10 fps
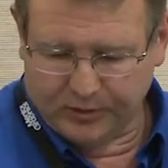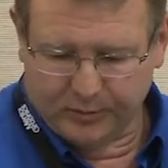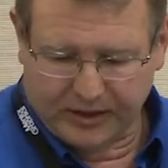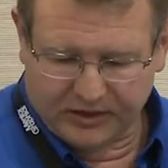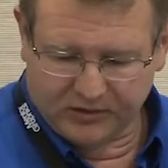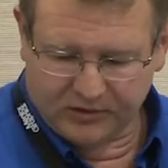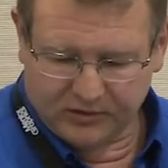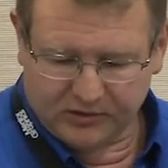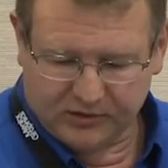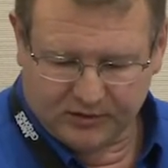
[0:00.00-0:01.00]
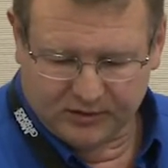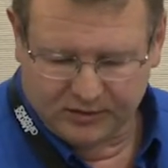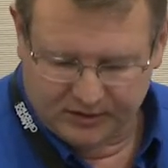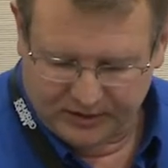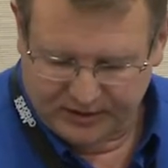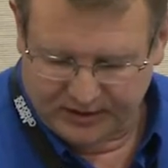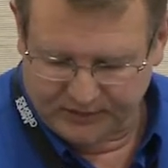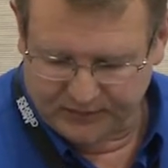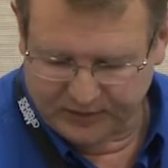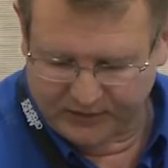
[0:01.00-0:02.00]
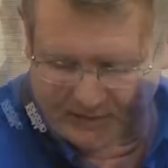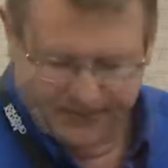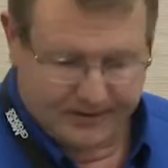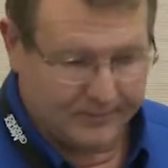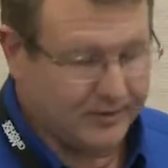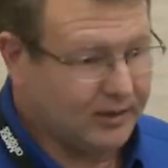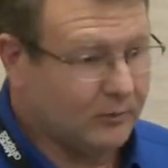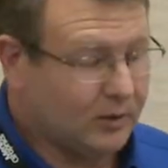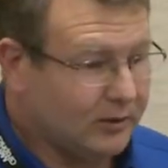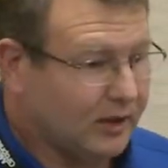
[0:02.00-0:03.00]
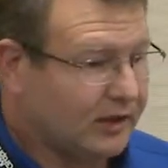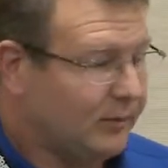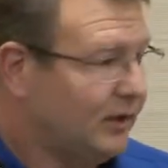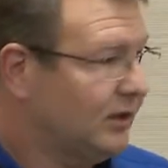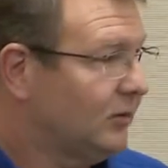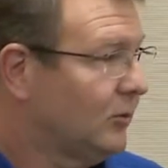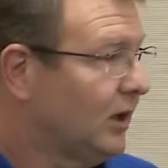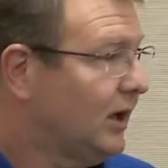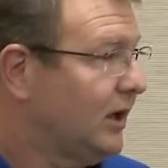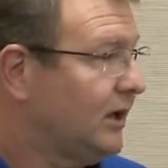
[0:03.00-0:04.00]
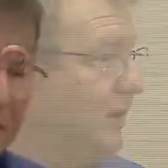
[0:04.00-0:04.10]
3 practices for design and IP management that we recommend and why.